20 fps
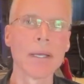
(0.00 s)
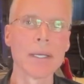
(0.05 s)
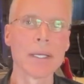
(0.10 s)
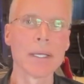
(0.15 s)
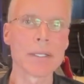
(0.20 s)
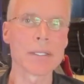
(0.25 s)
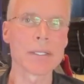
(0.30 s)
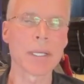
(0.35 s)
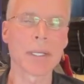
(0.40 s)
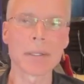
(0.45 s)

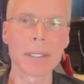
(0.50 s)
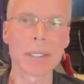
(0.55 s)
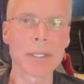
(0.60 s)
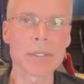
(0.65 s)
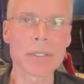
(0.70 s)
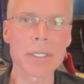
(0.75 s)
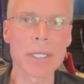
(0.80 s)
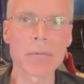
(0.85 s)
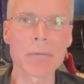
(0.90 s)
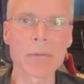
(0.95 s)
is that
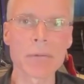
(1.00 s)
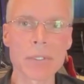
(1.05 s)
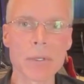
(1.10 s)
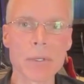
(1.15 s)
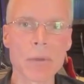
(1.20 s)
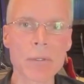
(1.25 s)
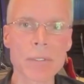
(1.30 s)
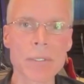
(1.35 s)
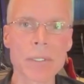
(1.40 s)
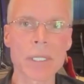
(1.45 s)
leaders get
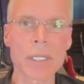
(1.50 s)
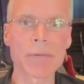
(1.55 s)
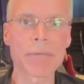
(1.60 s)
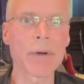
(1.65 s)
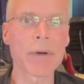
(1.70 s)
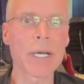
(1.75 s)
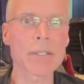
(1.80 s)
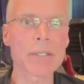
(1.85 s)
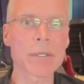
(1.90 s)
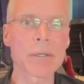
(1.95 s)
results and they
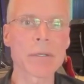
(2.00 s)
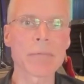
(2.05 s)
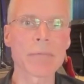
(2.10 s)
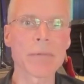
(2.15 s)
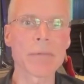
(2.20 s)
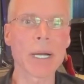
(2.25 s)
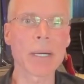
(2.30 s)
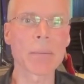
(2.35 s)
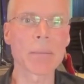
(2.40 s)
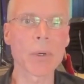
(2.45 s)
foster an
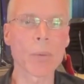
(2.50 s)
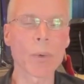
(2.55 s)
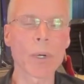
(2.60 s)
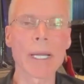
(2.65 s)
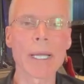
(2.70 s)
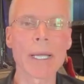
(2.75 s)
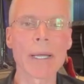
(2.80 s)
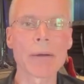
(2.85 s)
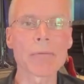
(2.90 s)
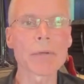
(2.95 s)
environment
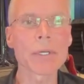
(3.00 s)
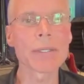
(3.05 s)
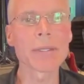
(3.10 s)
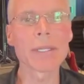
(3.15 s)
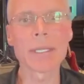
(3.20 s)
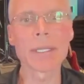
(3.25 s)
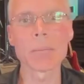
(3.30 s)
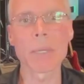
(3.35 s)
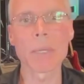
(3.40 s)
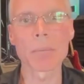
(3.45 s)
where every
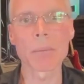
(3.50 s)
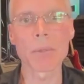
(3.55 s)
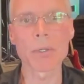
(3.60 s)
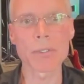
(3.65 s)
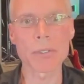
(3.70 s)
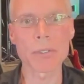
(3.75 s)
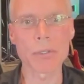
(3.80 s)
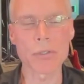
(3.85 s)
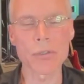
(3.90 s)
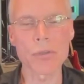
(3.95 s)
team member
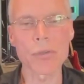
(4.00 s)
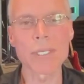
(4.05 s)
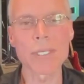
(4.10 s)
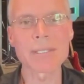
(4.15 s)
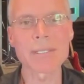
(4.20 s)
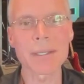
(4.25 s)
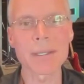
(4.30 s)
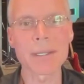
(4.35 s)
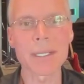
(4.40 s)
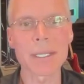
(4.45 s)
is
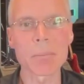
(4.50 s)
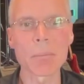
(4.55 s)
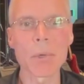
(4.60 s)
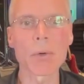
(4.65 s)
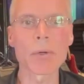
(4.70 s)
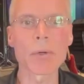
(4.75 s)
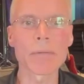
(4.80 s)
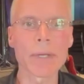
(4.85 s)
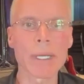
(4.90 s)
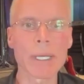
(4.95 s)
intrinsically
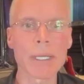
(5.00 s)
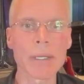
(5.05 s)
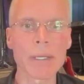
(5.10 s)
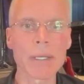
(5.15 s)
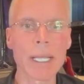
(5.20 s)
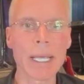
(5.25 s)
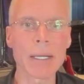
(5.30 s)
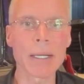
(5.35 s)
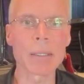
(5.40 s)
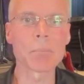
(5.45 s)

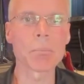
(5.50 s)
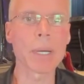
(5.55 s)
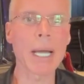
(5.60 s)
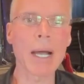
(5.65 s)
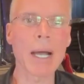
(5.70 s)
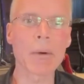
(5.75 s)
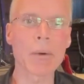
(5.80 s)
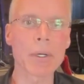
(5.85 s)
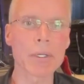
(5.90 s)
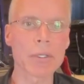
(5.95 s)
motivated and
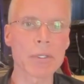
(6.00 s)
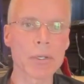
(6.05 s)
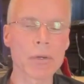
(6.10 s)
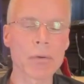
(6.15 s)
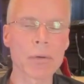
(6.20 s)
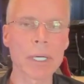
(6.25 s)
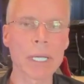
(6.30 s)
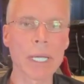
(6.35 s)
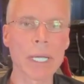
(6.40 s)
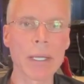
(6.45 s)
empowered to
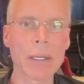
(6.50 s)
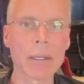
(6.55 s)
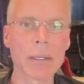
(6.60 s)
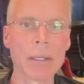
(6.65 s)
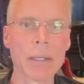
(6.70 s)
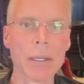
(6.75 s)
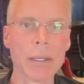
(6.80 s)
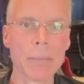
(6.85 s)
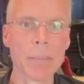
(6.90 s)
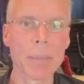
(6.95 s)
create
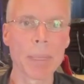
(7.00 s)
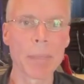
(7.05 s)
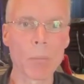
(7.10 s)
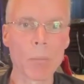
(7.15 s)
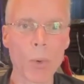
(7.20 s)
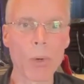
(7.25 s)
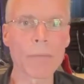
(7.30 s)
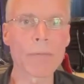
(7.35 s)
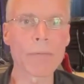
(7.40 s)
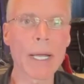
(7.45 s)

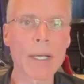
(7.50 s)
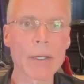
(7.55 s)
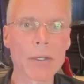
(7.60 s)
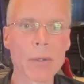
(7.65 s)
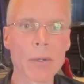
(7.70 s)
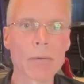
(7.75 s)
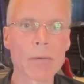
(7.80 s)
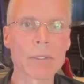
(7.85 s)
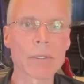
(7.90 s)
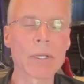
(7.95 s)
more
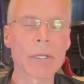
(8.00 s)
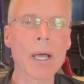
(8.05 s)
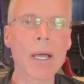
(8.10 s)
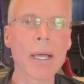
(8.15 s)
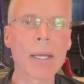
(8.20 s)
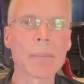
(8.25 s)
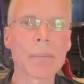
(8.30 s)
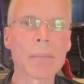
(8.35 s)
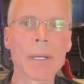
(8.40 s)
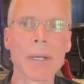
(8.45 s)
value over
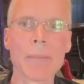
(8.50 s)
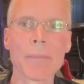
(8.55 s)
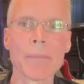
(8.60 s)
time.